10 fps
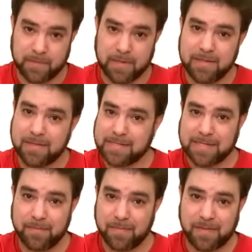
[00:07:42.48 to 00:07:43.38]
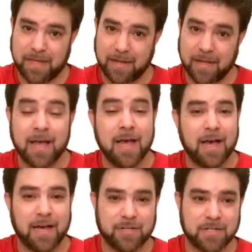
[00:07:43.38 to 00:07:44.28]
okay, the same thing.
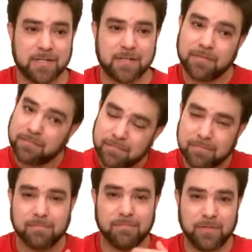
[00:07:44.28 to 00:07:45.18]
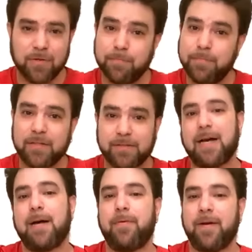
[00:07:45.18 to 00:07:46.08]
I just... you know, built
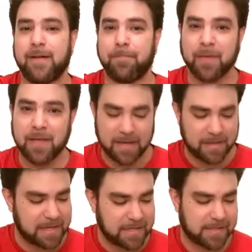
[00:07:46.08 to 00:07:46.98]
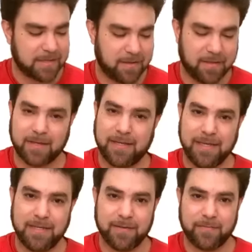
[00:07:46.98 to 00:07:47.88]
up on it. And that's the
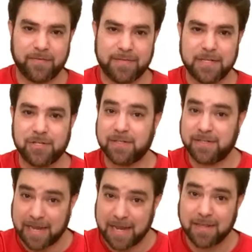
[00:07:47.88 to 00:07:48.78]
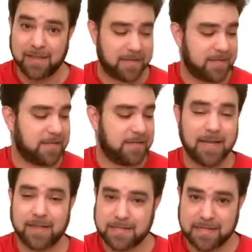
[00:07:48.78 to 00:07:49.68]
key to improvisation. Take this,
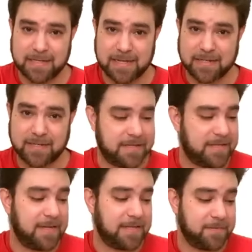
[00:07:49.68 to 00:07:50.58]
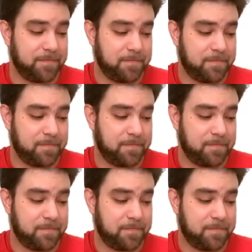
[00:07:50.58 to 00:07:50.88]
take this as an exercise.